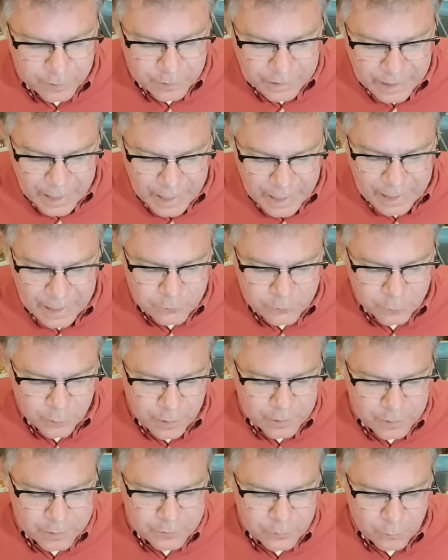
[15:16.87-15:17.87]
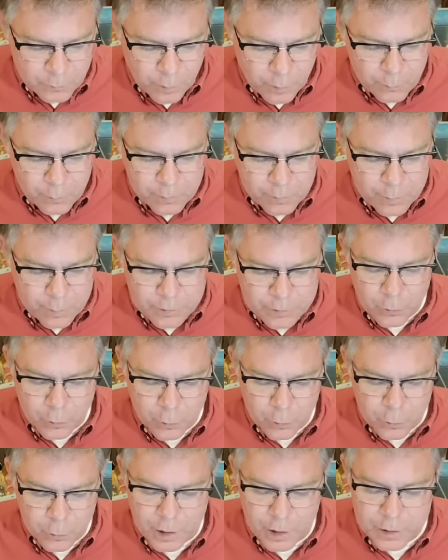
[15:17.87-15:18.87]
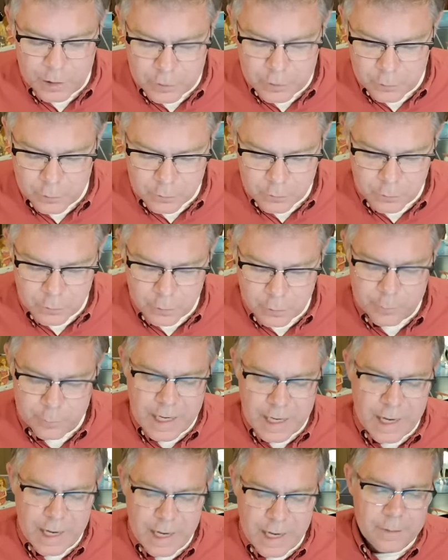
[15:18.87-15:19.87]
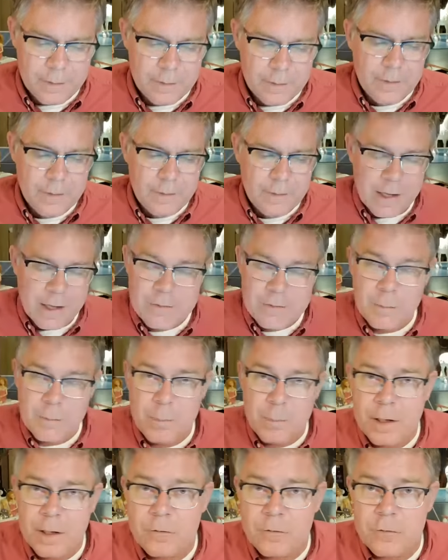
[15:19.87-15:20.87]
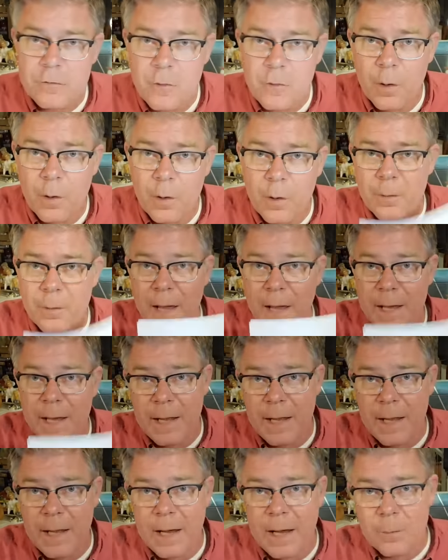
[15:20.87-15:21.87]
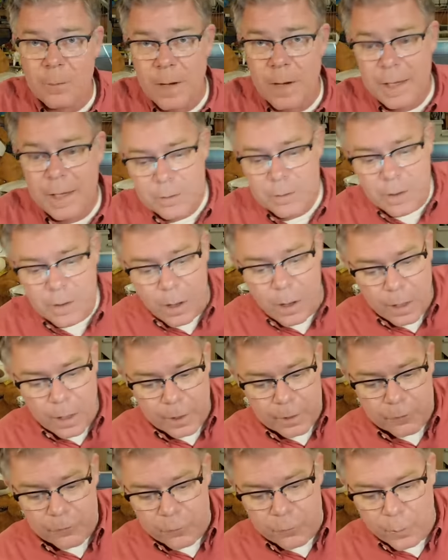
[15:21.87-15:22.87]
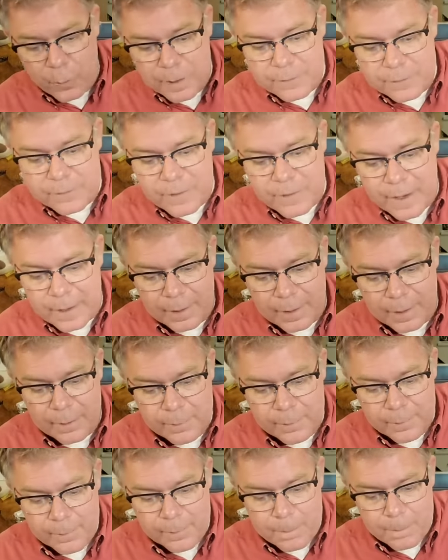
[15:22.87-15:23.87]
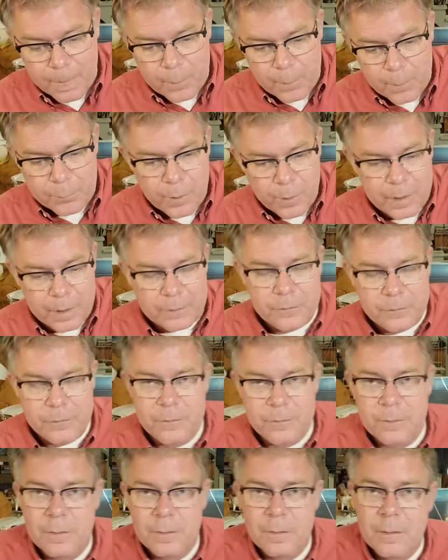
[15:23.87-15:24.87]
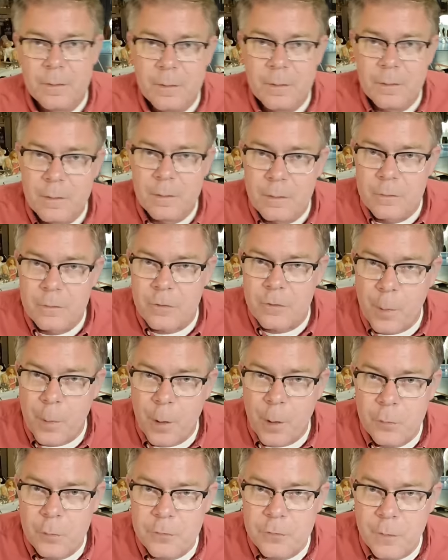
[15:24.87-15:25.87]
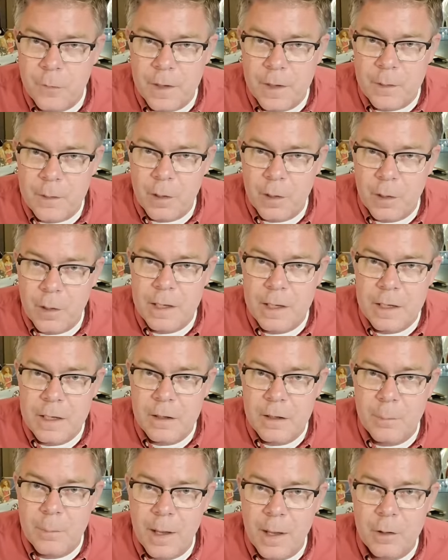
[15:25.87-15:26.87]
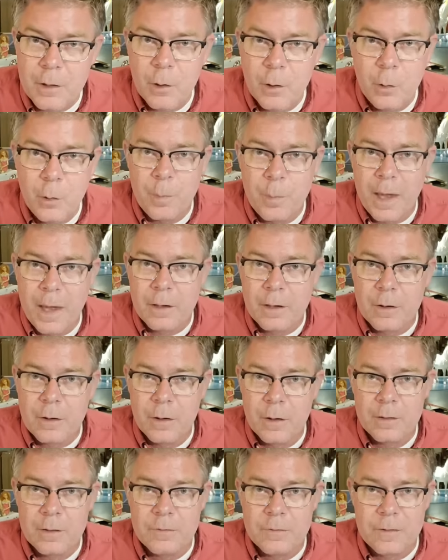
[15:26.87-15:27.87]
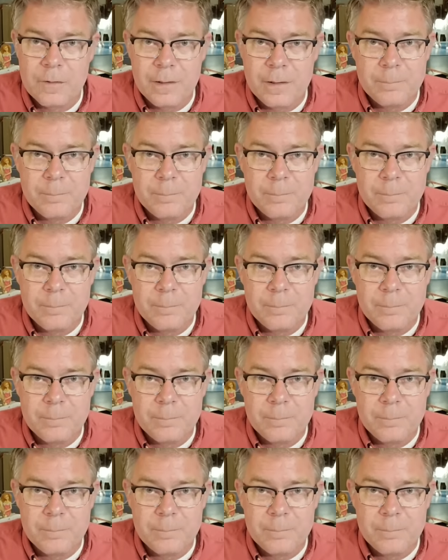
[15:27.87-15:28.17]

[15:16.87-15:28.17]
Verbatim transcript: contrary to what we've been told on YouTube. Yeah, that's a big story right now, right? August 22nd. BRICS. Supposedly, we're going to hear about a gold backed currency.